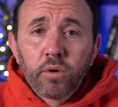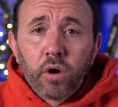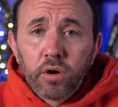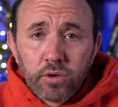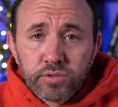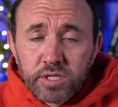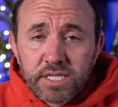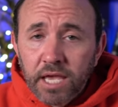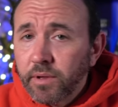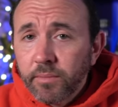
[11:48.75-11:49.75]
Carlos's
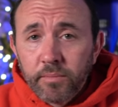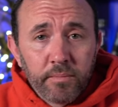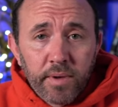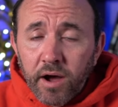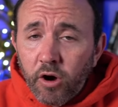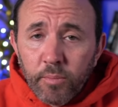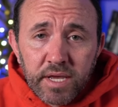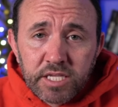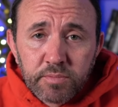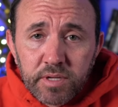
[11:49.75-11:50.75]
statement, by all
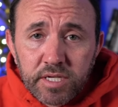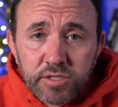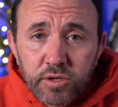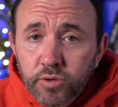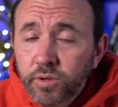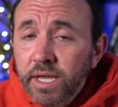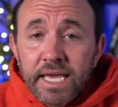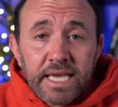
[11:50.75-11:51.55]
means, please do.